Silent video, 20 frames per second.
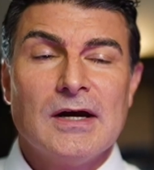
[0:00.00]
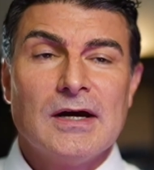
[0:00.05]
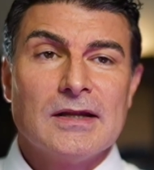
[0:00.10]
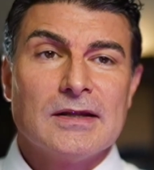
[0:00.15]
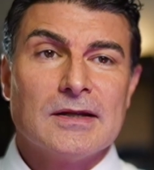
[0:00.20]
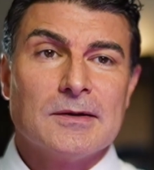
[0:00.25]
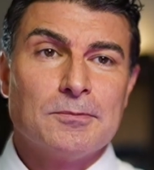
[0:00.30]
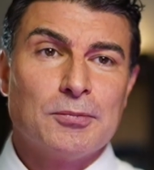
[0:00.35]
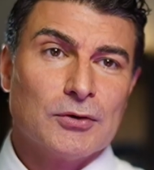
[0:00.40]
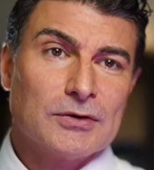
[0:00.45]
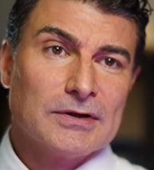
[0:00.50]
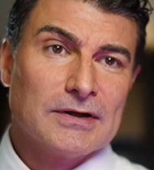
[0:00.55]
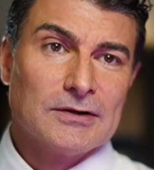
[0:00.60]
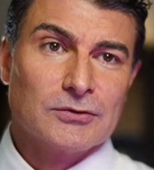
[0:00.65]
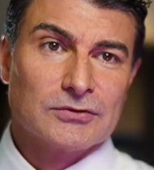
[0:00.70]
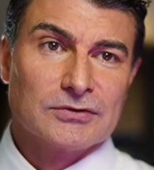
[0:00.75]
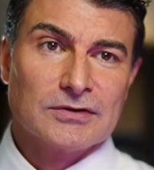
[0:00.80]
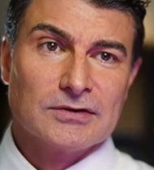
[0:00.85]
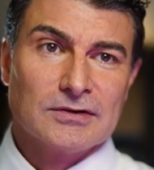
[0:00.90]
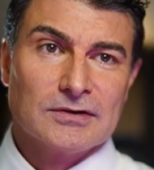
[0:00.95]
They put
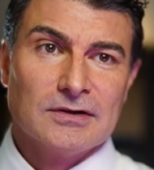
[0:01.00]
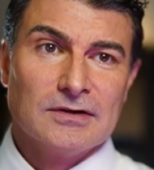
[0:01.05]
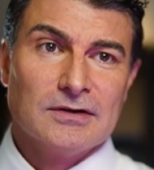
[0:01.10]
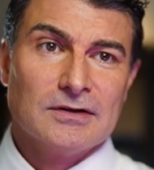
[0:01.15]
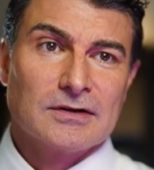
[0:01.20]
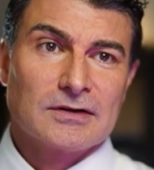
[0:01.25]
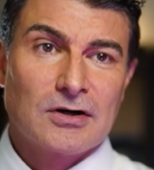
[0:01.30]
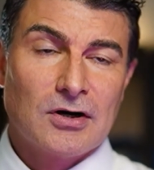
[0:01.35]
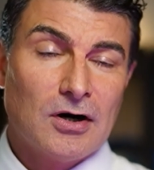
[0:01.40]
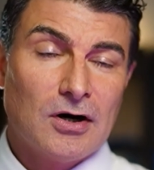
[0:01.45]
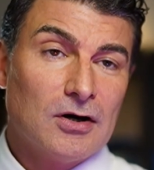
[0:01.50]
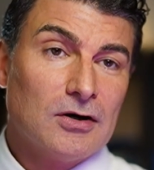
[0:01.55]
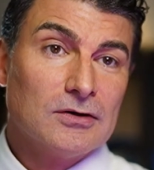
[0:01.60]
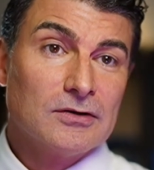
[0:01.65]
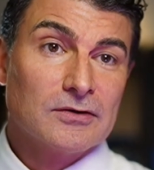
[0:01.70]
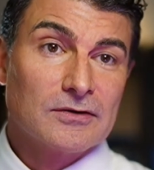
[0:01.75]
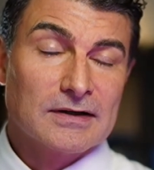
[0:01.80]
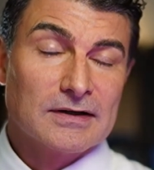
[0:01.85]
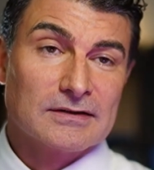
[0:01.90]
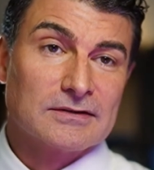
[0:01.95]
out a
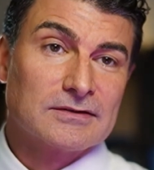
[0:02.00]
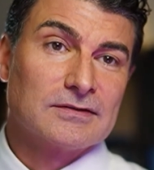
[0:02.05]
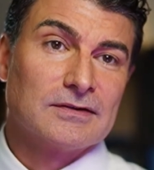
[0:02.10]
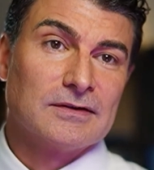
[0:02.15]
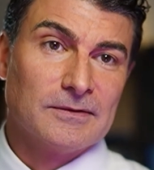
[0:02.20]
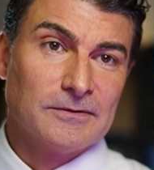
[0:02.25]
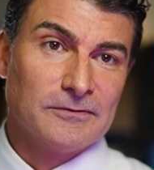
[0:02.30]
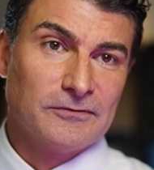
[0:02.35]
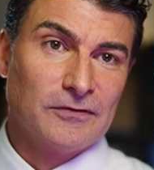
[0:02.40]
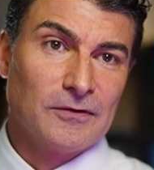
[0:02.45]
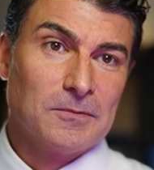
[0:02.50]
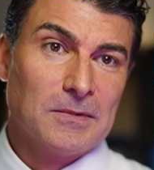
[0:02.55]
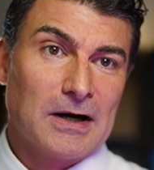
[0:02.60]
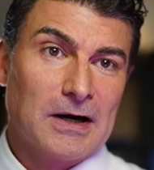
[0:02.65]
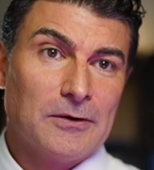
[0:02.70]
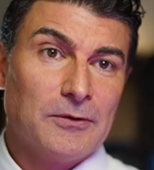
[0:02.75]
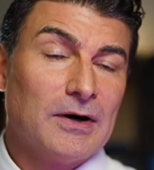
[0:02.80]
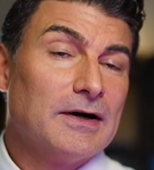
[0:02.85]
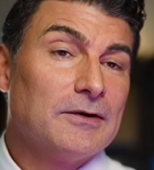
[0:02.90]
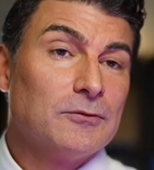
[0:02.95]
call that from
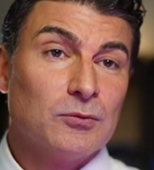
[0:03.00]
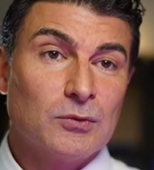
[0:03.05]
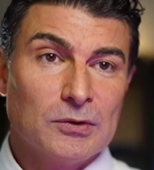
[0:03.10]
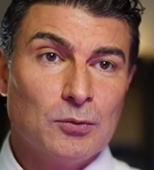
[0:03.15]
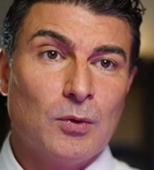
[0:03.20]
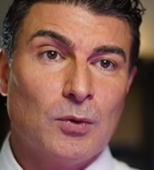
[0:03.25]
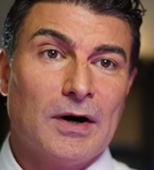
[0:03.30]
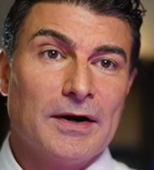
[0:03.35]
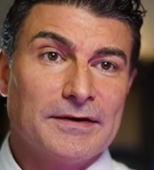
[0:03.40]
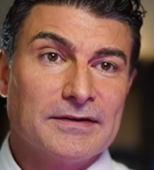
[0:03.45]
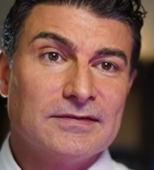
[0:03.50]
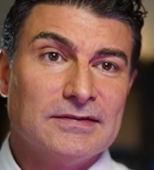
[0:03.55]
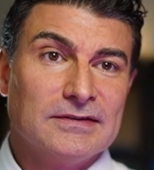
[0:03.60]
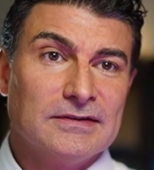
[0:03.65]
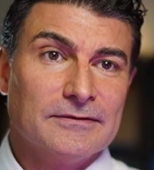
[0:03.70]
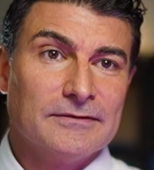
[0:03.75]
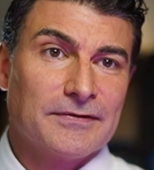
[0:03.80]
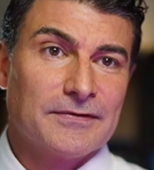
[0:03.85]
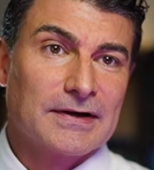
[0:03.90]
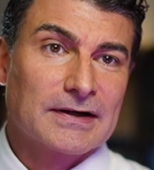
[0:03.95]
now on we want to see
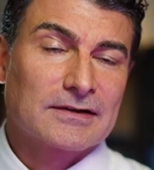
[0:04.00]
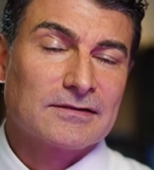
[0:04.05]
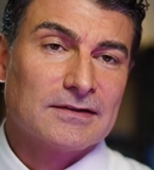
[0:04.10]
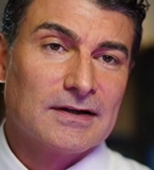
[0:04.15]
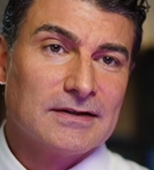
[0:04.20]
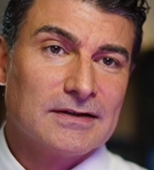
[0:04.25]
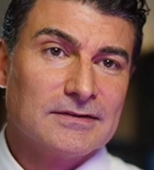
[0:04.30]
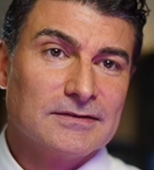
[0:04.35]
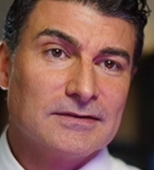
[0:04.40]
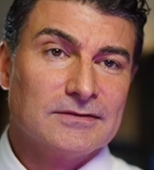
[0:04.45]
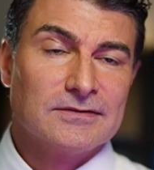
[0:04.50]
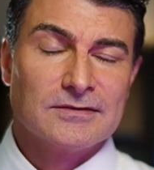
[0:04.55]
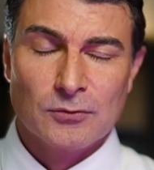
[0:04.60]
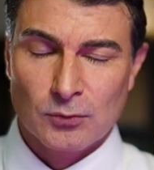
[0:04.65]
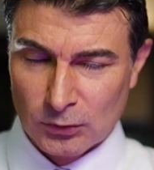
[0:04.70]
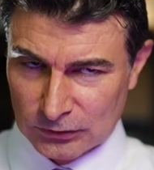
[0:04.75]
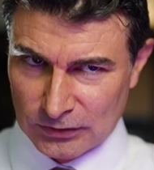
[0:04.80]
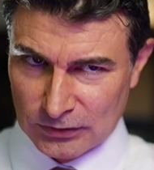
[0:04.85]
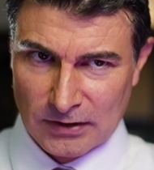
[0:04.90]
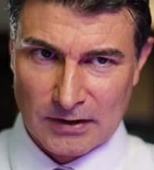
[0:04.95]
effect sizes, and
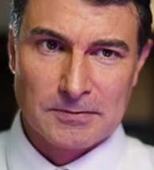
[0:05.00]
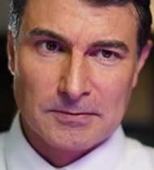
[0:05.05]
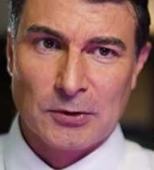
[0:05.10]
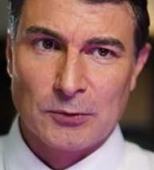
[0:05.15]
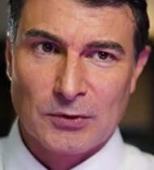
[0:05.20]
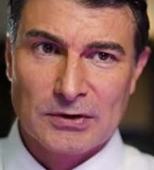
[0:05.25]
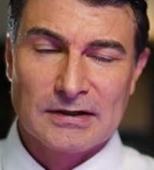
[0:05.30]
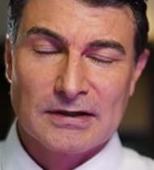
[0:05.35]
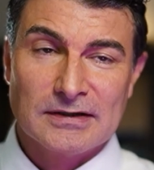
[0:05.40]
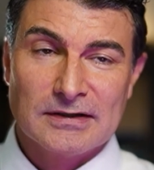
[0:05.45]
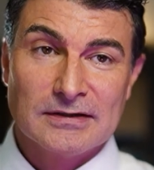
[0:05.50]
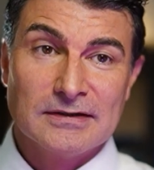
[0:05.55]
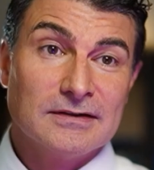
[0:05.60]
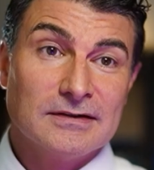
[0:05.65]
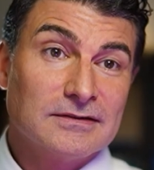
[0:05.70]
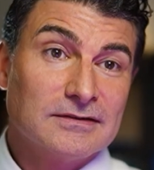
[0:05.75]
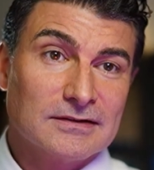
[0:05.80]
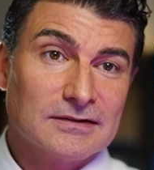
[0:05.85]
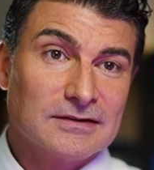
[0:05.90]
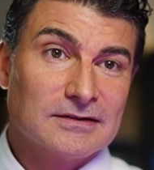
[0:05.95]
we'll talk about what that
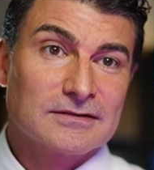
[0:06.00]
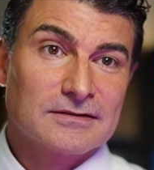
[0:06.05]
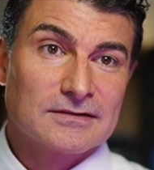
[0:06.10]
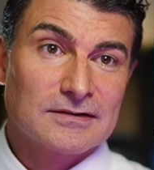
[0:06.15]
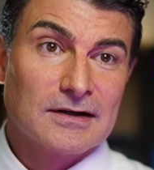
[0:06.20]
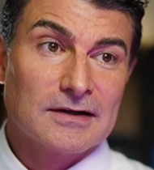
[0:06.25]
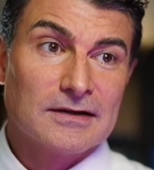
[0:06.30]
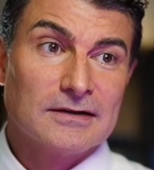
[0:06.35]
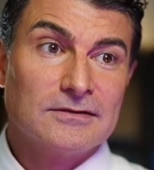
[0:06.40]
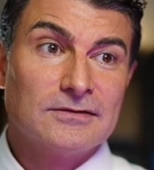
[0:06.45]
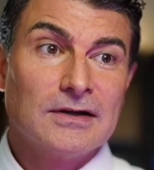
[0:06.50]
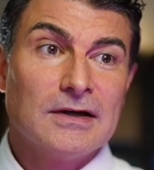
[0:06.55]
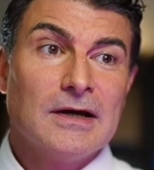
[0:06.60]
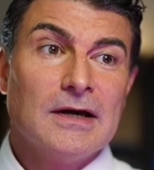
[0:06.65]
is in the slides.